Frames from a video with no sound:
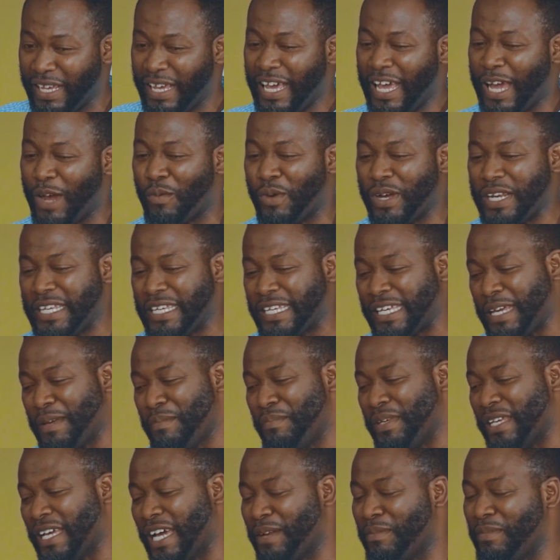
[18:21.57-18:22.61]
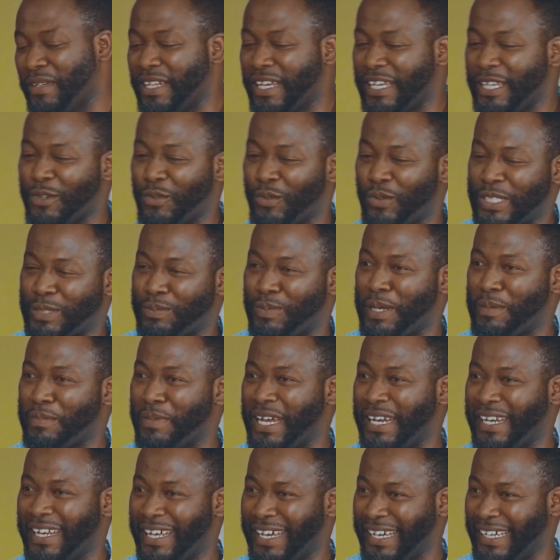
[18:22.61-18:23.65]
And when he came behind me, then he whispered my
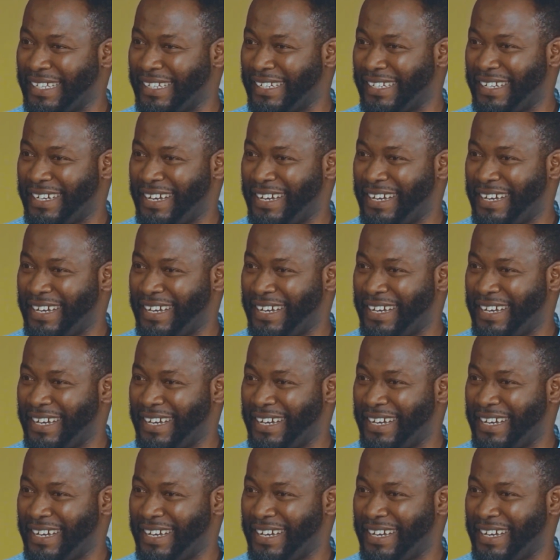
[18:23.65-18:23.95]
line.